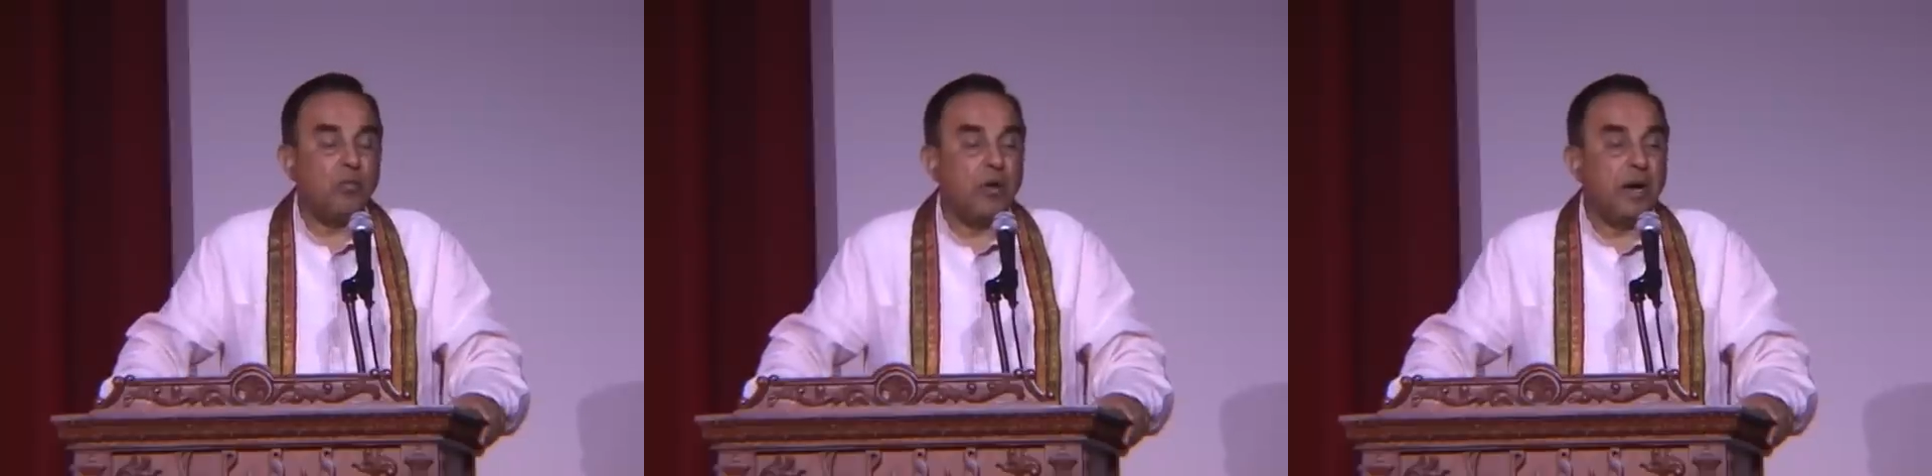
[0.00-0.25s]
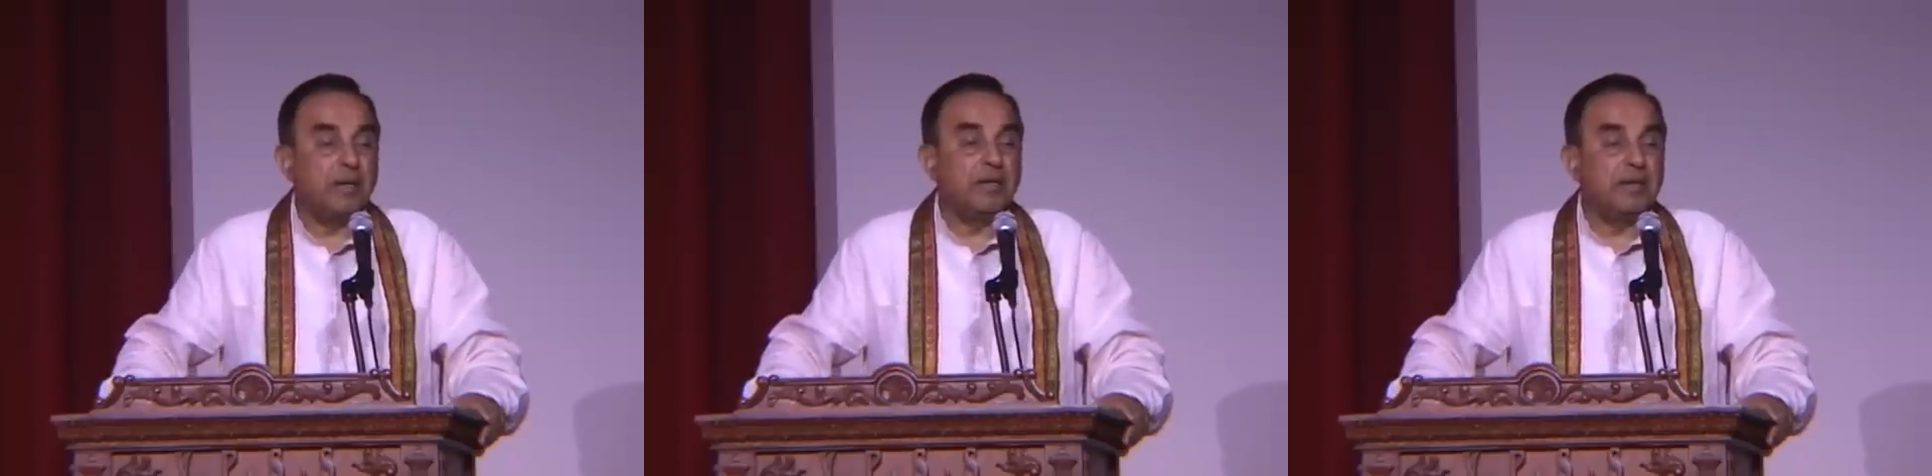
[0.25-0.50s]

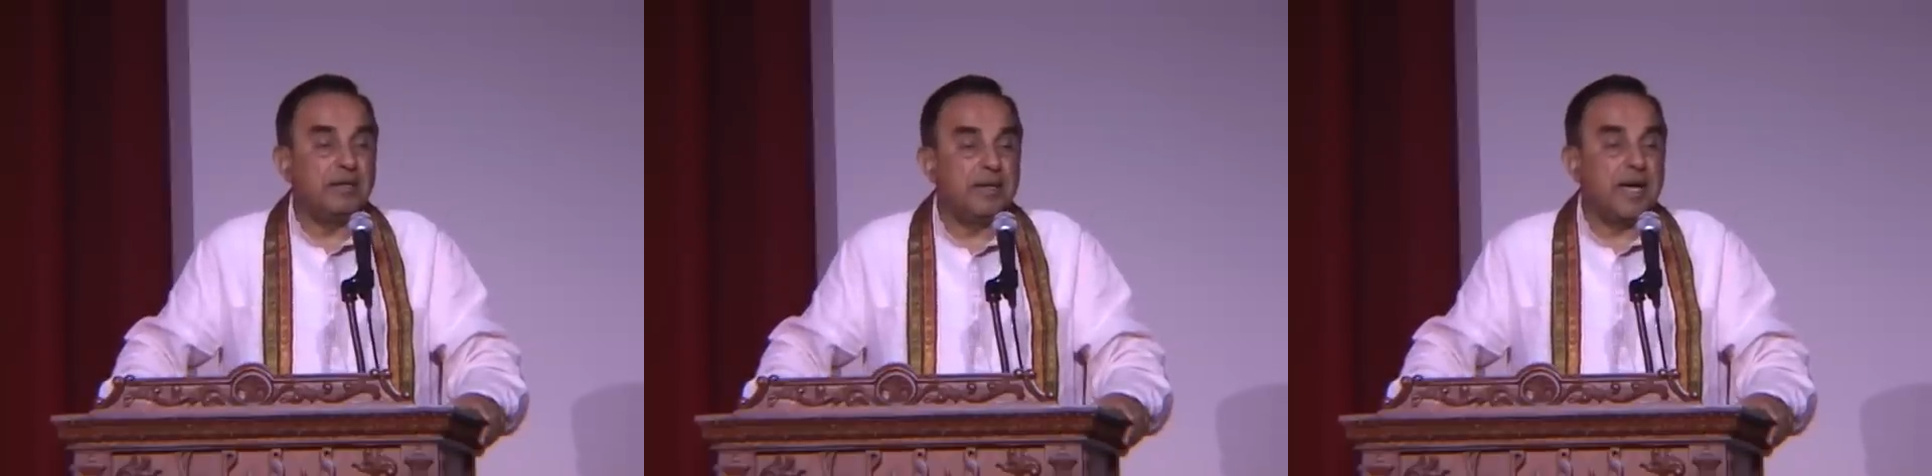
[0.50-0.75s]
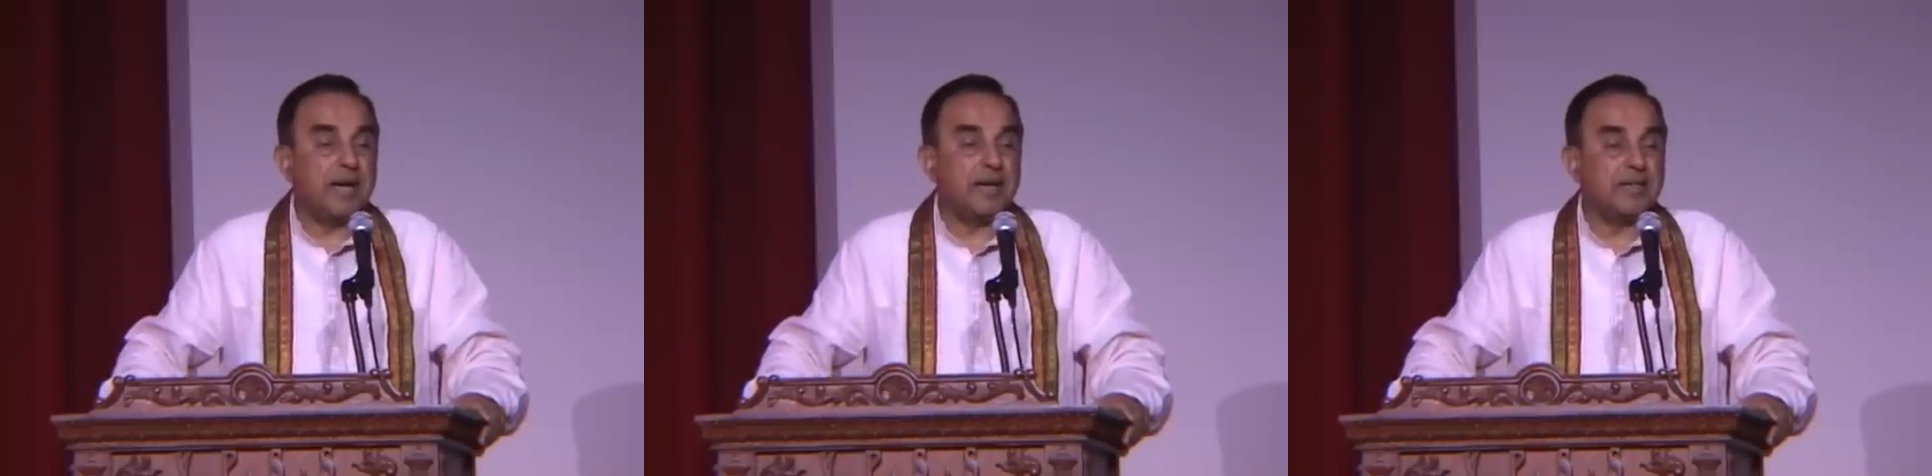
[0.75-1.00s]

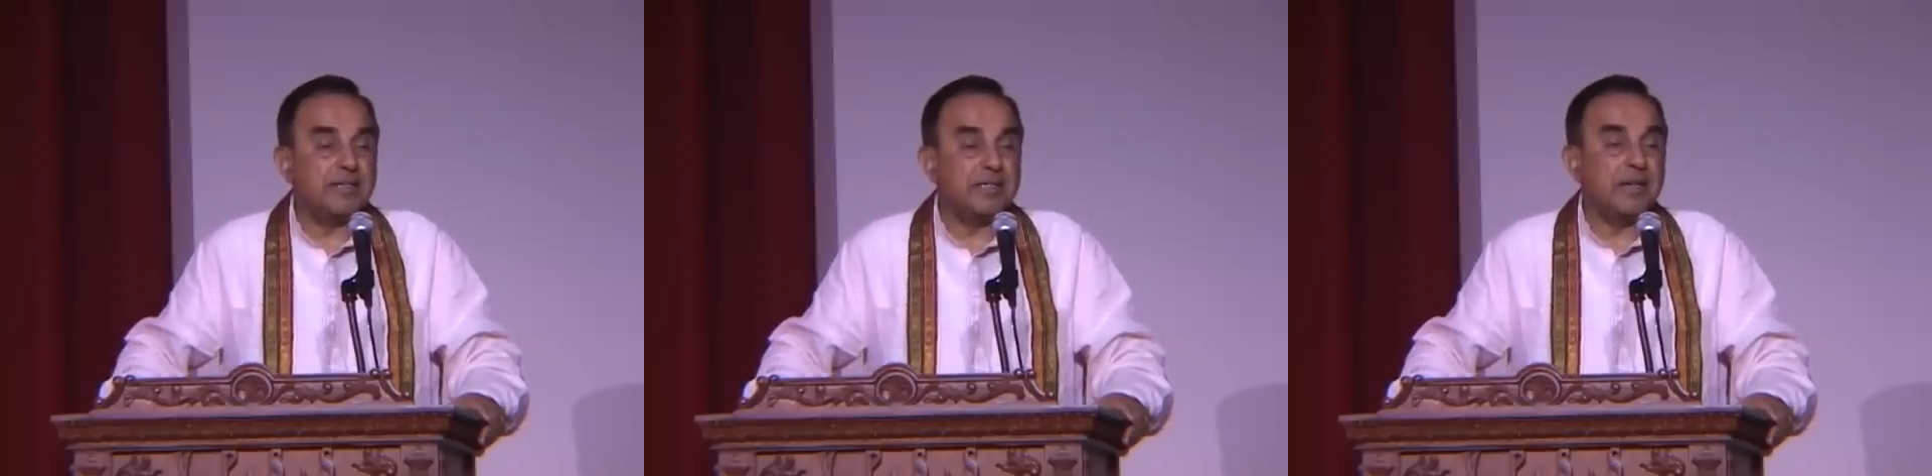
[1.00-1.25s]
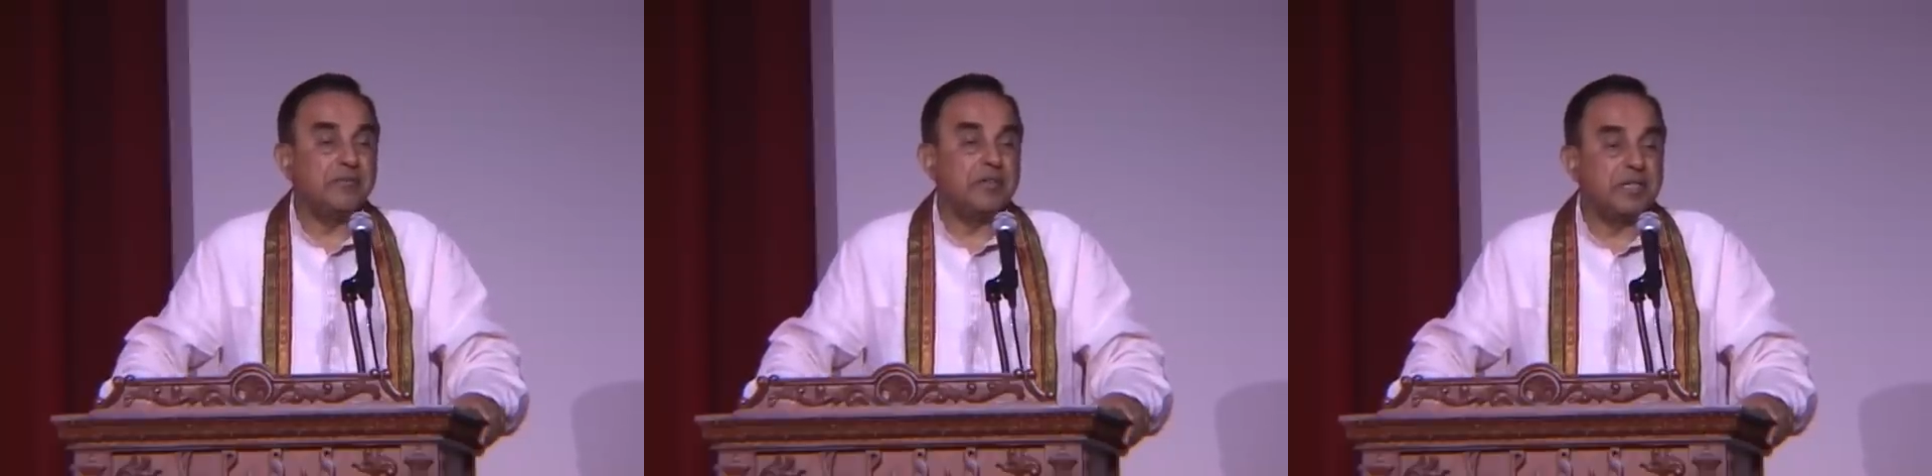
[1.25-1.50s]

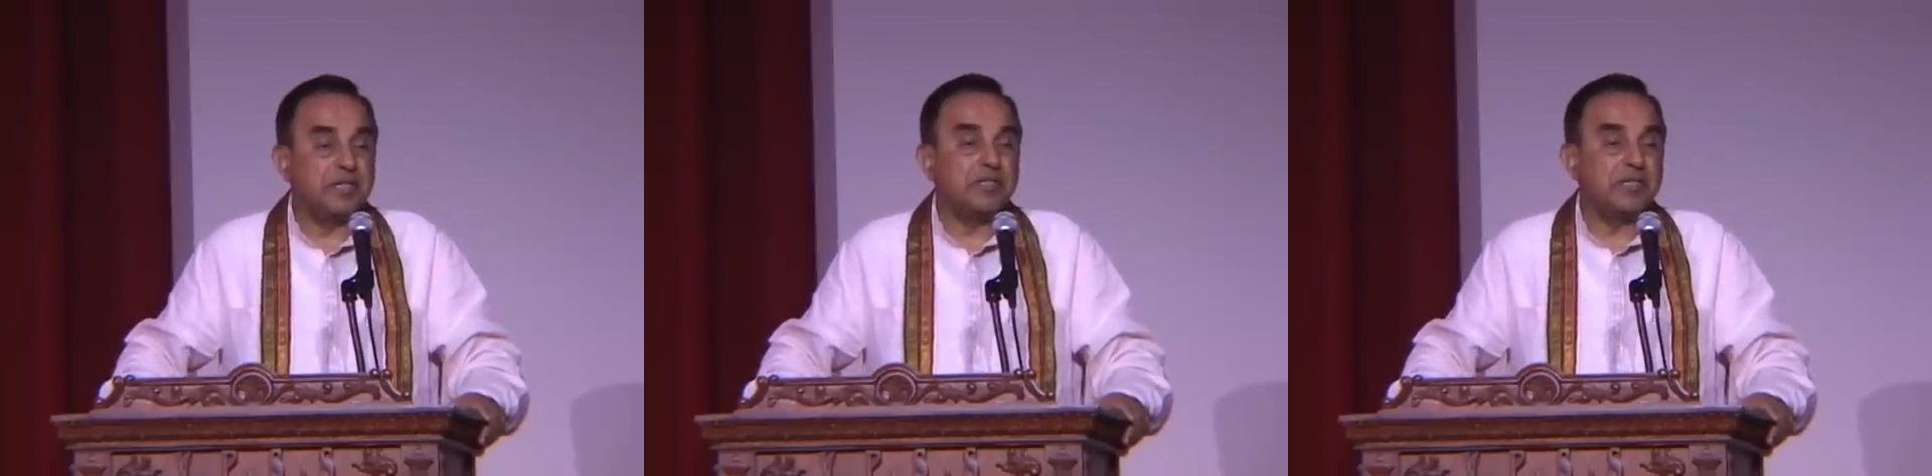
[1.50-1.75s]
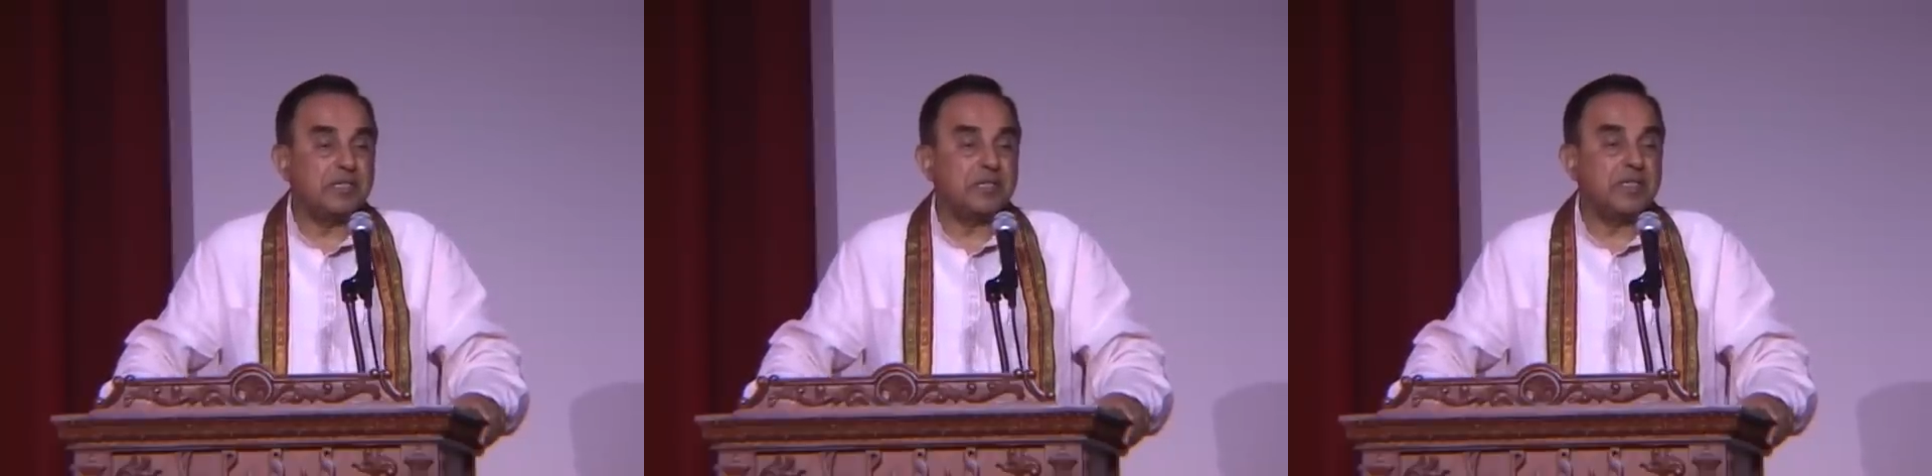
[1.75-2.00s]

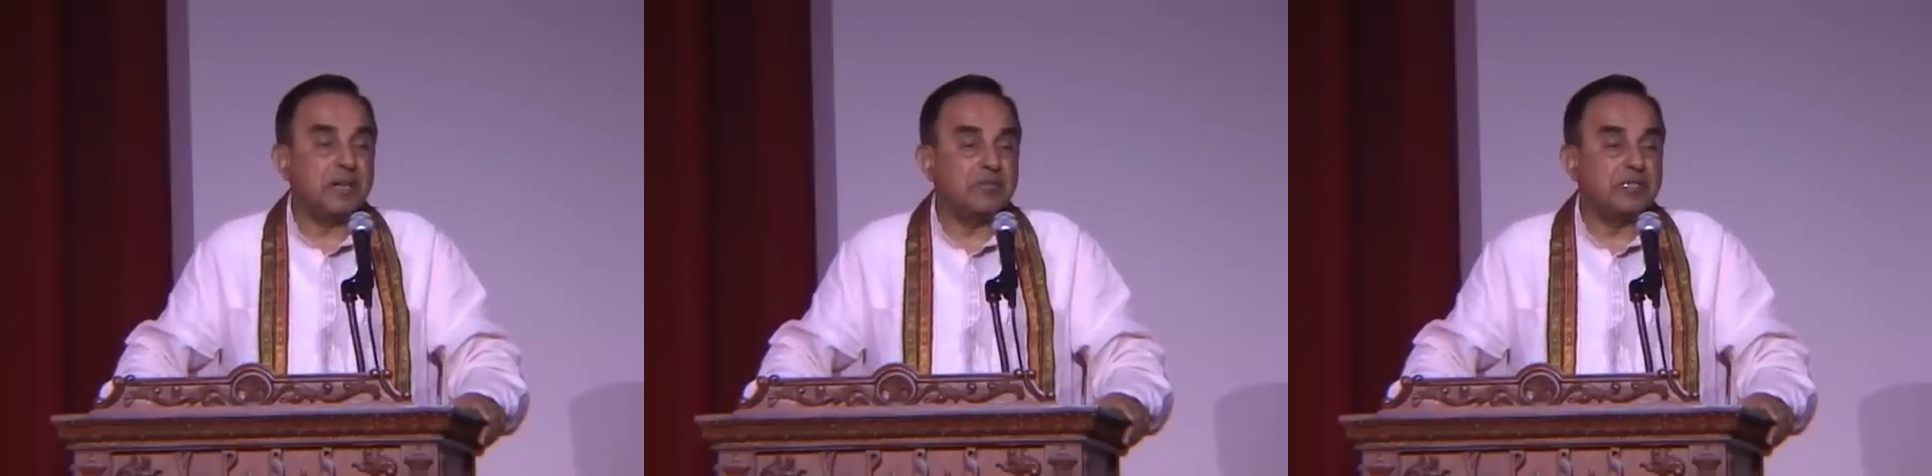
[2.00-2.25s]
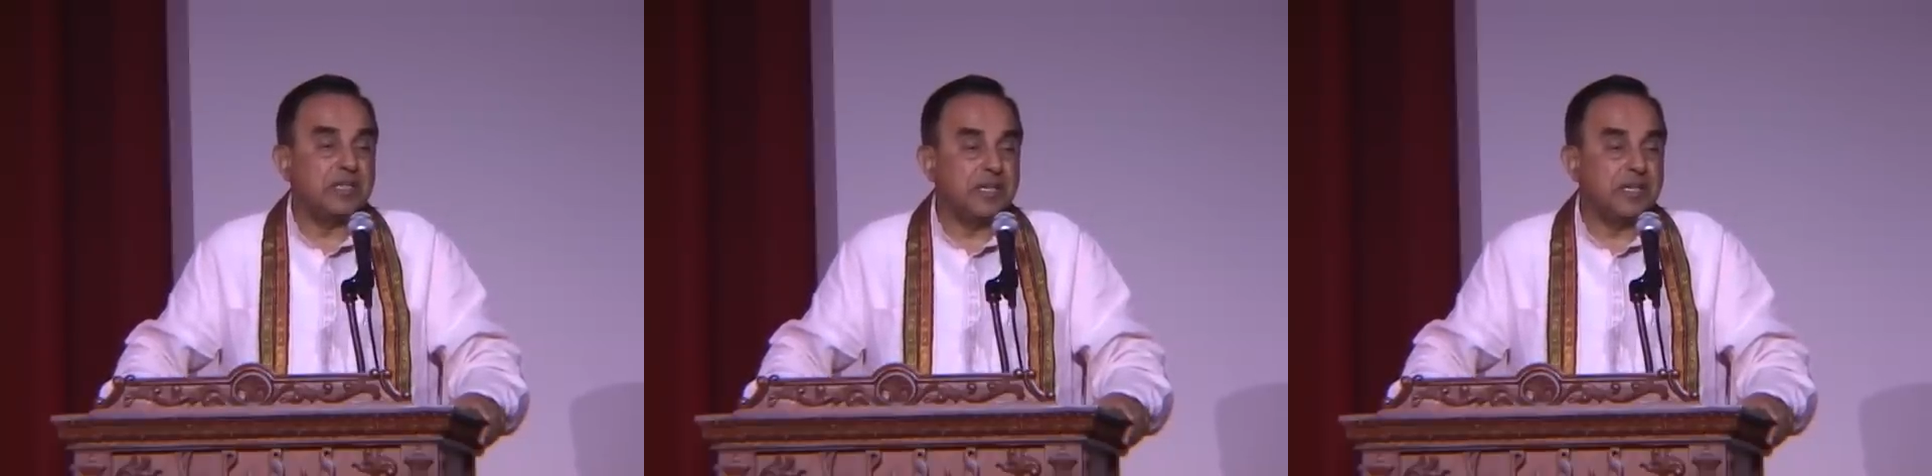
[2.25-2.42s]
1,76,000.